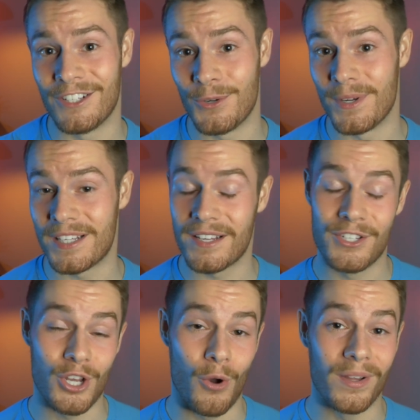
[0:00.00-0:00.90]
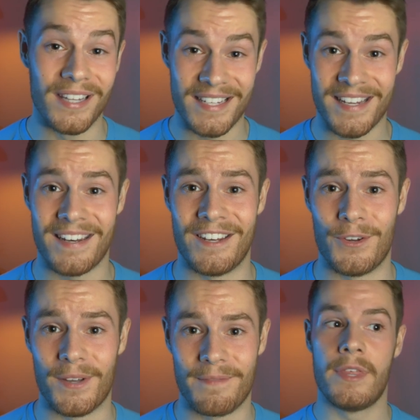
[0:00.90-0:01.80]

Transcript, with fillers: Louis. So let's get into it.